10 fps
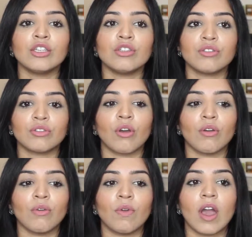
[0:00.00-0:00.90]

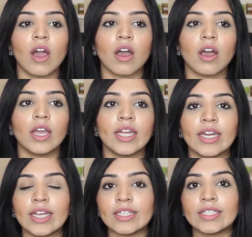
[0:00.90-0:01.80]
So it
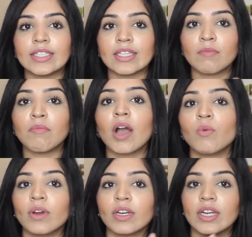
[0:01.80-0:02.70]
is, my
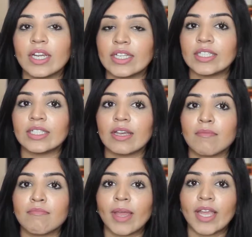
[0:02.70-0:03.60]
one is
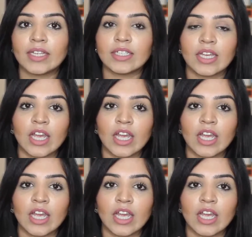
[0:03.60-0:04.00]
made